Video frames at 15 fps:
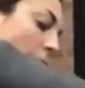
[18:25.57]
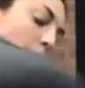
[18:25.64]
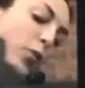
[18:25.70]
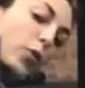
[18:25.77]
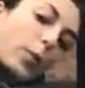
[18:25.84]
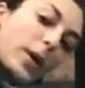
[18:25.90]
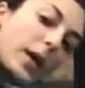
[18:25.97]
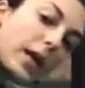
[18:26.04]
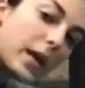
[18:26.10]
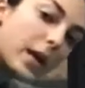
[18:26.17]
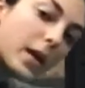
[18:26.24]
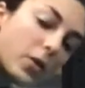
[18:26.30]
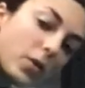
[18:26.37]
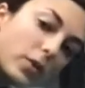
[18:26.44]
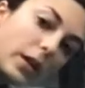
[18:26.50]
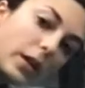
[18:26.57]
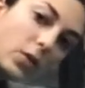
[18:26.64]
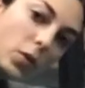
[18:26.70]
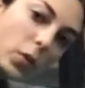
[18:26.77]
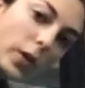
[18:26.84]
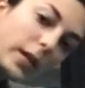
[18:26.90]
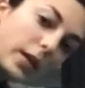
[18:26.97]
From here, you need
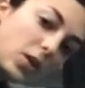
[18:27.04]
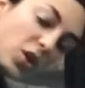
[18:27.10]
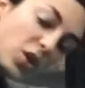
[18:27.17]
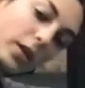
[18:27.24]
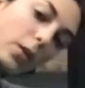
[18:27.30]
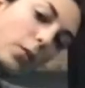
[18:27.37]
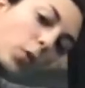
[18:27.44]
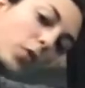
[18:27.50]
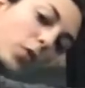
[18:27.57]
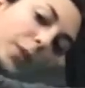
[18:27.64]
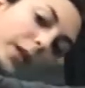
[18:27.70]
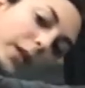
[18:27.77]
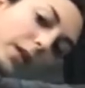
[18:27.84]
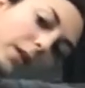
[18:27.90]
to initiate the movement in